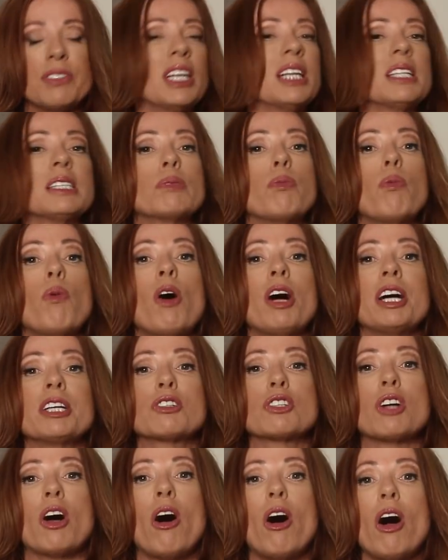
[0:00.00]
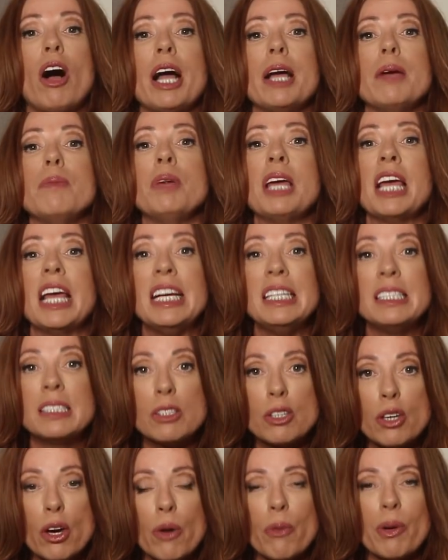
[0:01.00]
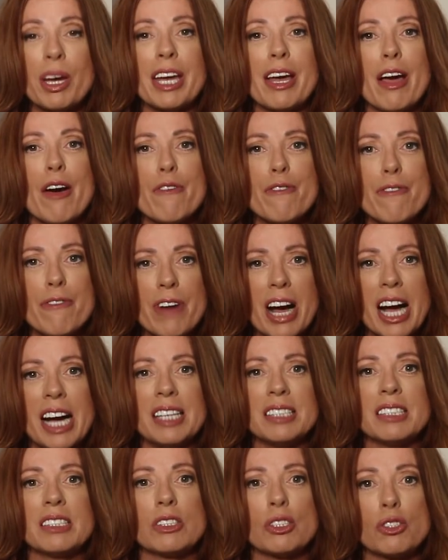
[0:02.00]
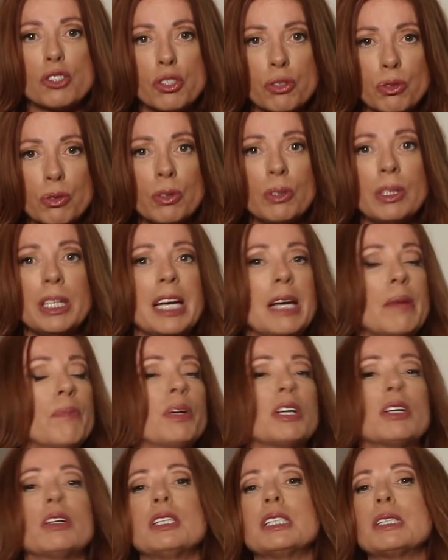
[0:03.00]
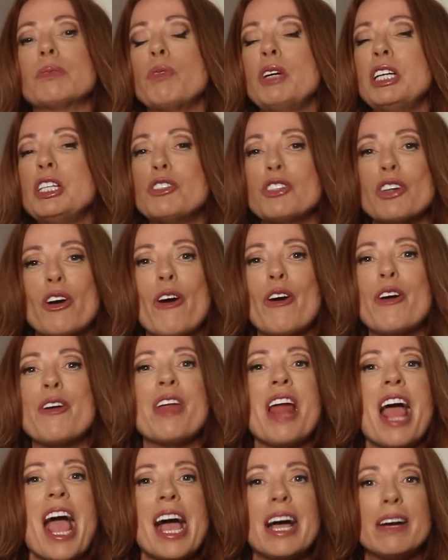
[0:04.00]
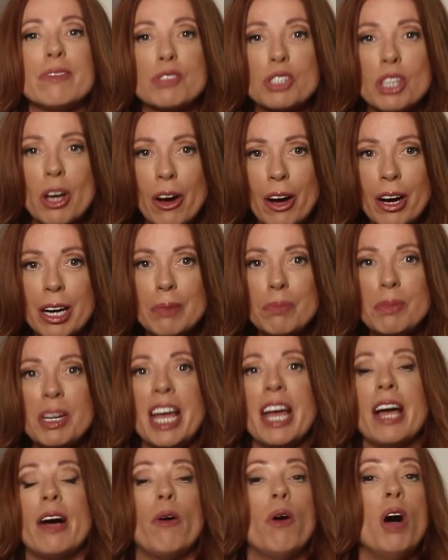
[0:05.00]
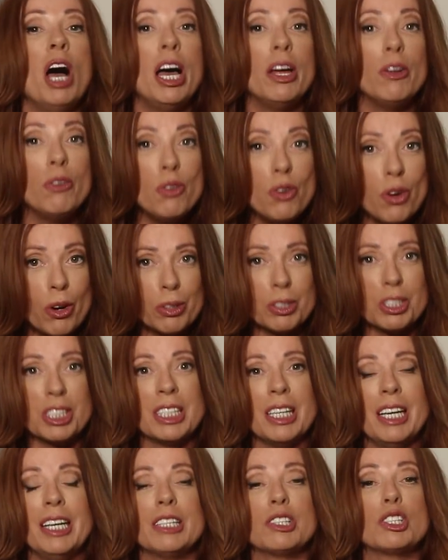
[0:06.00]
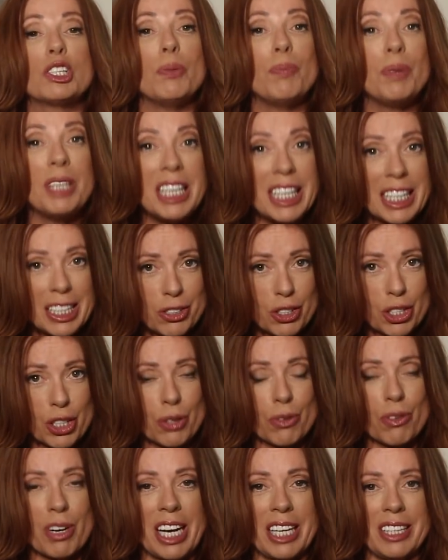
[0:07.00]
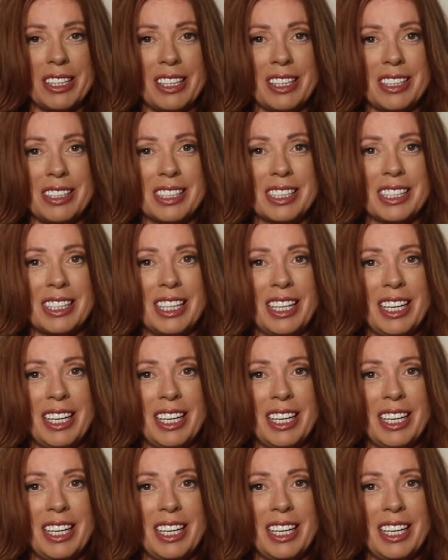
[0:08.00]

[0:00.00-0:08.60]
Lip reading: That's why time is going faster, truly, because we don't have time now not to be integrated.